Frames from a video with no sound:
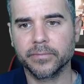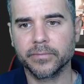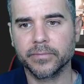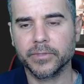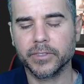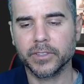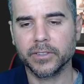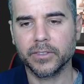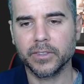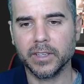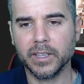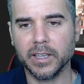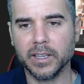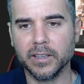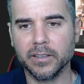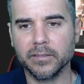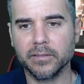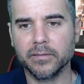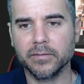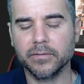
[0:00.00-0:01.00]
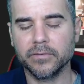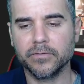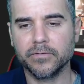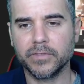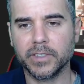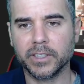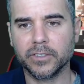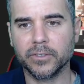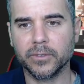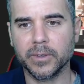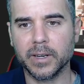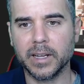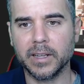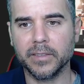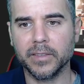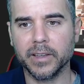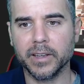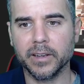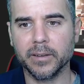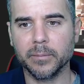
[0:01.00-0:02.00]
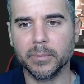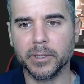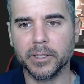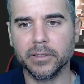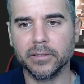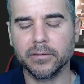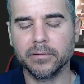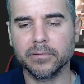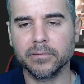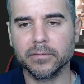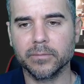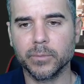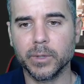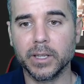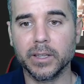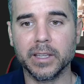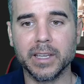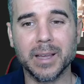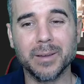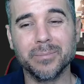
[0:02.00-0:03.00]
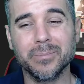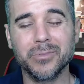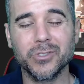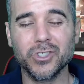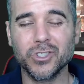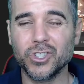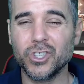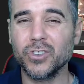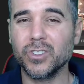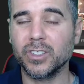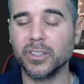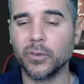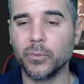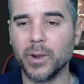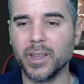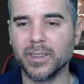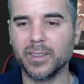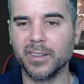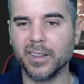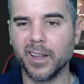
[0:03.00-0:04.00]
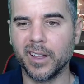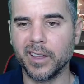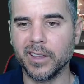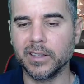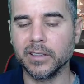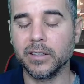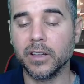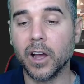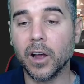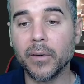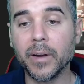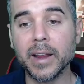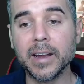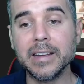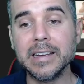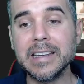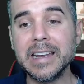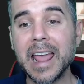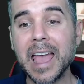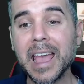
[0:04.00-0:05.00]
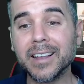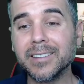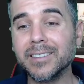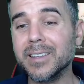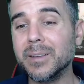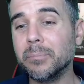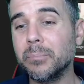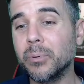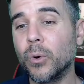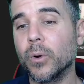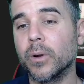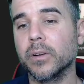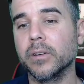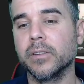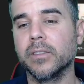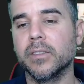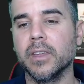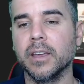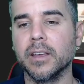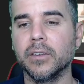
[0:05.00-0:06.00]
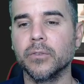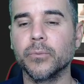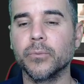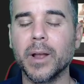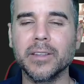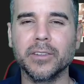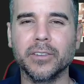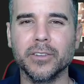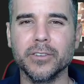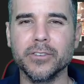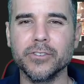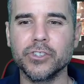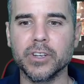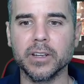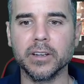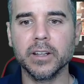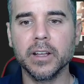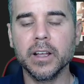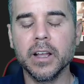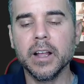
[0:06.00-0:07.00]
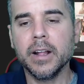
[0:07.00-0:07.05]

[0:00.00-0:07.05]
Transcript: You can see it flicks around there, but really I'm choosing the width and the height. All right, next important thing, resolution.